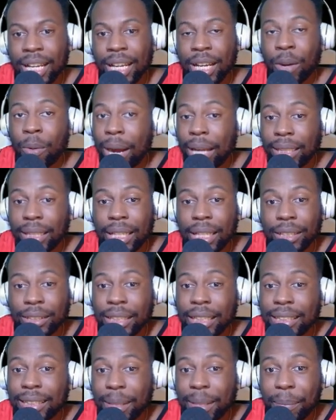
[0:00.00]
Kawhi
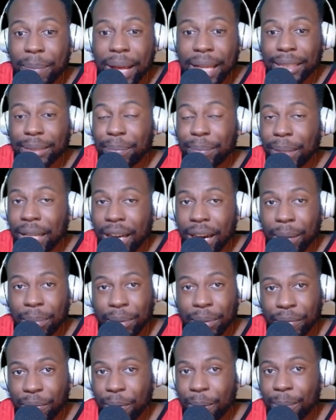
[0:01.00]
Leonard is the best playoff
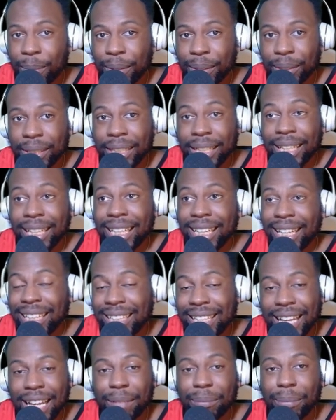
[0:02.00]
performer
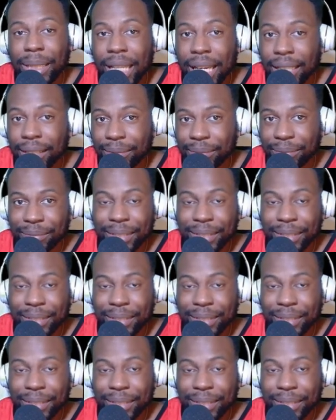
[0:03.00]
in the N B A.